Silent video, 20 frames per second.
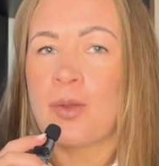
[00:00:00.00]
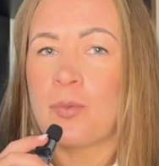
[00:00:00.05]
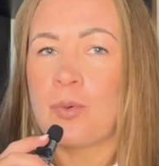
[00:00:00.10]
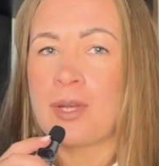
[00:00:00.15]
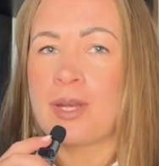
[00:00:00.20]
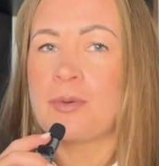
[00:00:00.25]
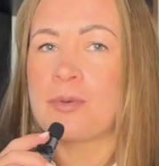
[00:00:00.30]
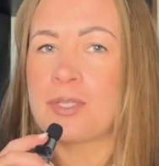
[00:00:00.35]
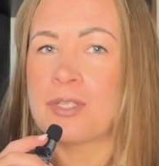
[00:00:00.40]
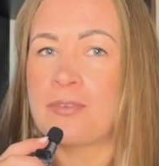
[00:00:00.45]

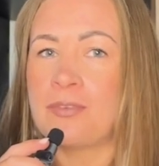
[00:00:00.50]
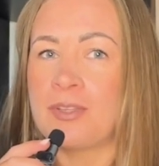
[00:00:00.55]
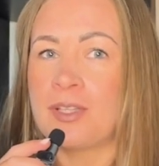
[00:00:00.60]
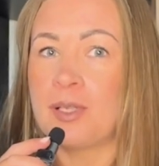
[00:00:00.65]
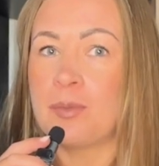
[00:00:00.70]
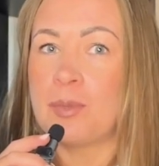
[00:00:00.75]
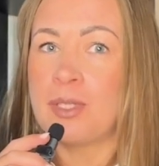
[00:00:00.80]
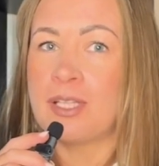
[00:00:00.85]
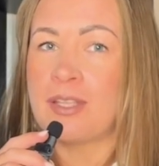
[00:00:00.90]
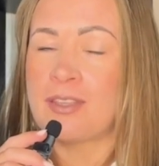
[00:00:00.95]
when I was
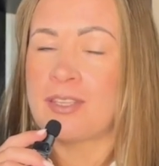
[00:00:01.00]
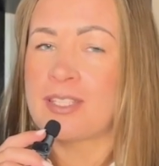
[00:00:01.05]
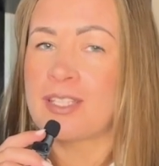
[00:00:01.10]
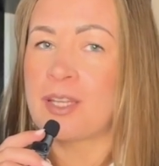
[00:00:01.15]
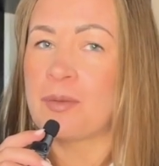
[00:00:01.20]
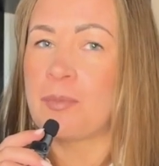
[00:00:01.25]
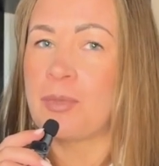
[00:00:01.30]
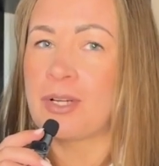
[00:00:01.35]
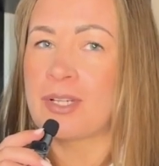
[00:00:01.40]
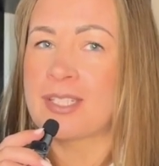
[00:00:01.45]
filming this
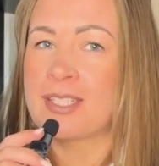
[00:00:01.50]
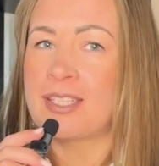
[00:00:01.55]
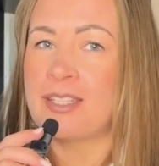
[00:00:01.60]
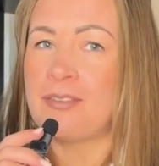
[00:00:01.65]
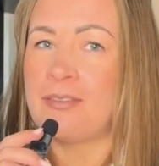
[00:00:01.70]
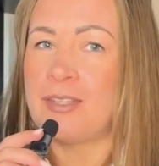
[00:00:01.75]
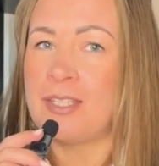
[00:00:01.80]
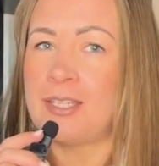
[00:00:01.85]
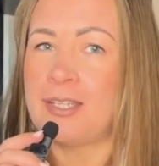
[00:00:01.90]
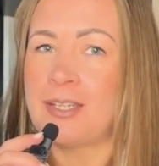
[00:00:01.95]

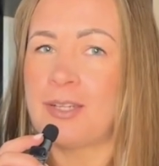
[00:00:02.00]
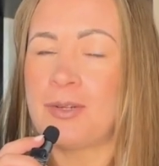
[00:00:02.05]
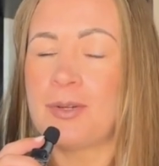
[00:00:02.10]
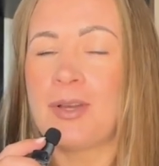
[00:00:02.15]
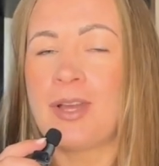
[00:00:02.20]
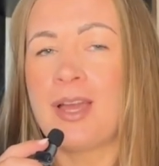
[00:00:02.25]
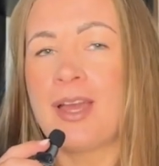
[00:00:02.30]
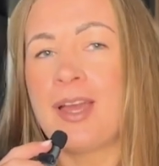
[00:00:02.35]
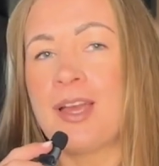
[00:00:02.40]
unboxing video,